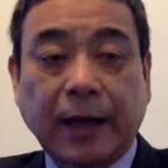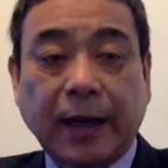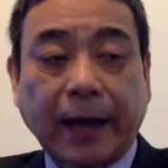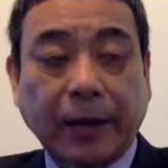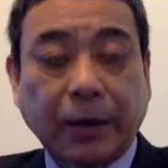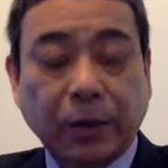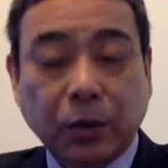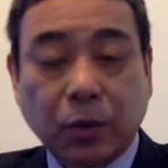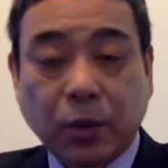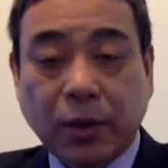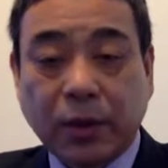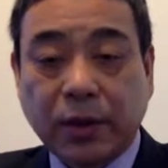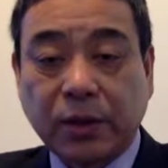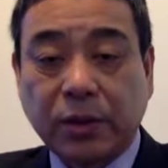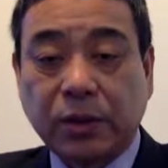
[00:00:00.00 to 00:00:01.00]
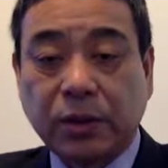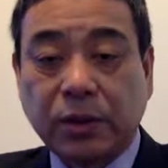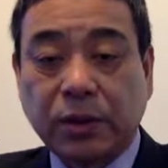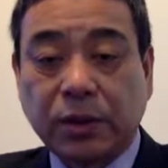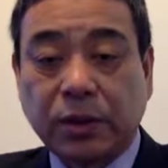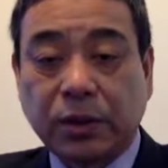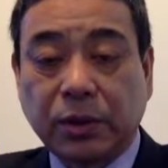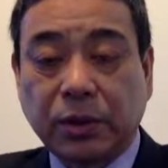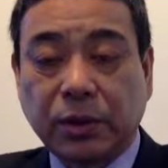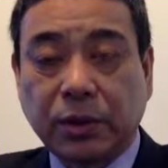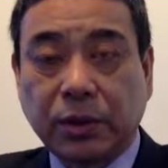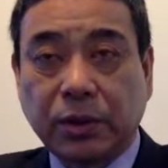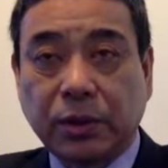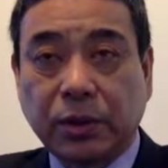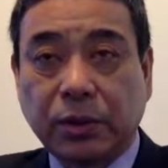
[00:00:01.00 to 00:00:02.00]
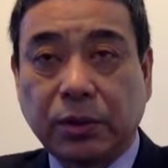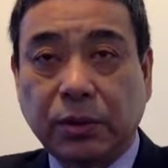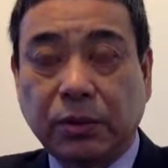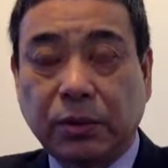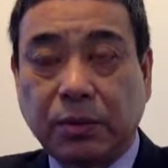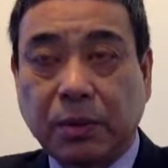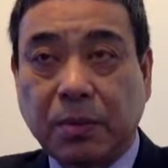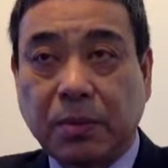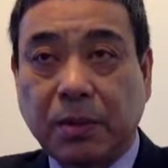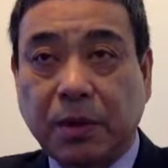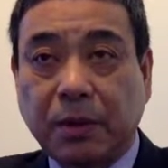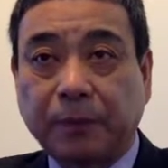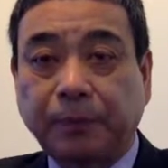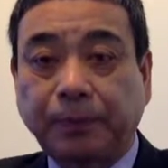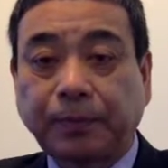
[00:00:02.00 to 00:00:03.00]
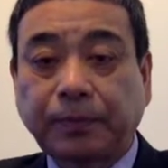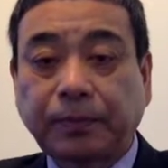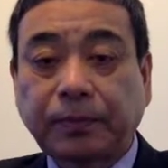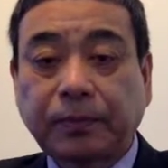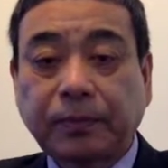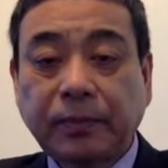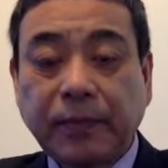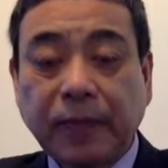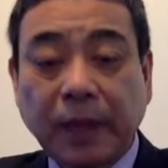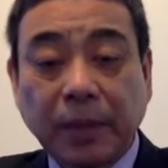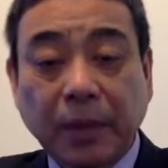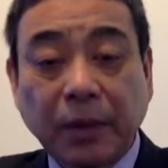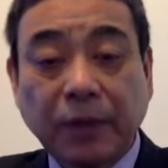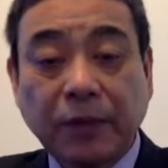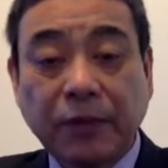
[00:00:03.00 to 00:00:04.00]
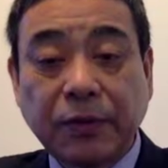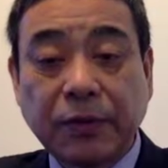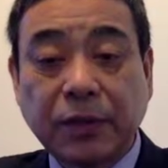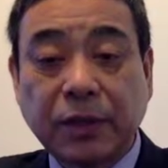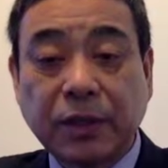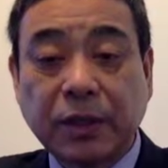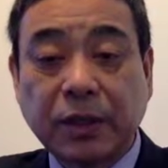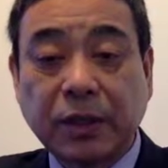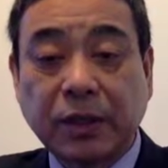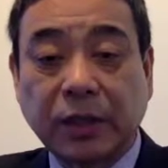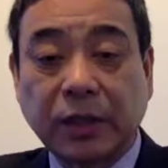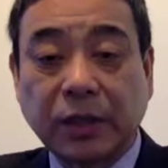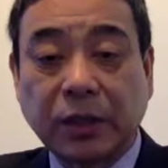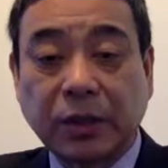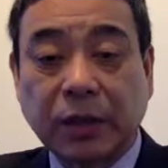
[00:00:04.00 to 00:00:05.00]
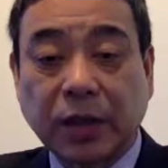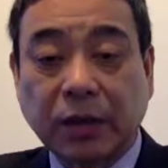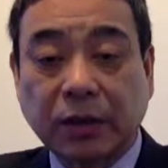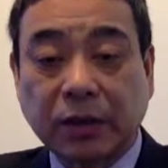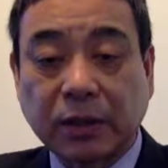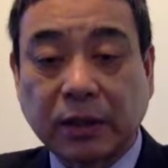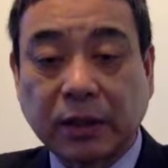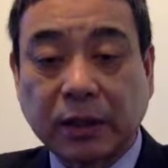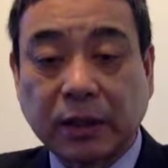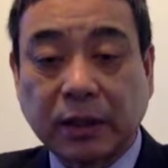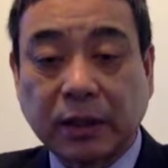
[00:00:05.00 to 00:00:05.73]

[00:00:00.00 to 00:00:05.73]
I don't know whether you remember, about a few years ago in 2000,